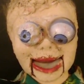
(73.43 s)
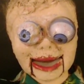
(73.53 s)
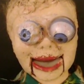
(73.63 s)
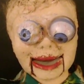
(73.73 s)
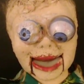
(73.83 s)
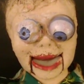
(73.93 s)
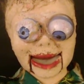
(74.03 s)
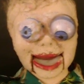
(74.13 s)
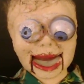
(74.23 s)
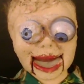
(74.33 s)

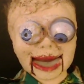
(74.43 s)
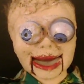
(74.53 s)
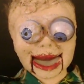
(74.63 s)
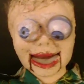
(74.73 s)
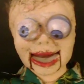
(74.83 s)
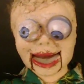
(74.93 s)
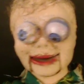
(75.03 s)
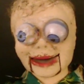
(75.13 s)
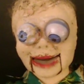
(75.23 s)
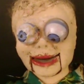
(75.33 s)
it
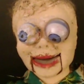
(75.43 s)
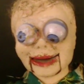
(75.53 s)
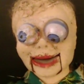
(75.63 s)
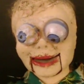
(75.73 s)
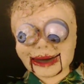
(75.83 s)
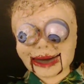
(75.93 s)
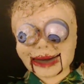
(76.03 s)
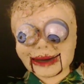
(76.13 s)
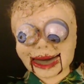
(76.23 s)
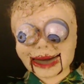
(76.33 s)
didn't really start right up, you know.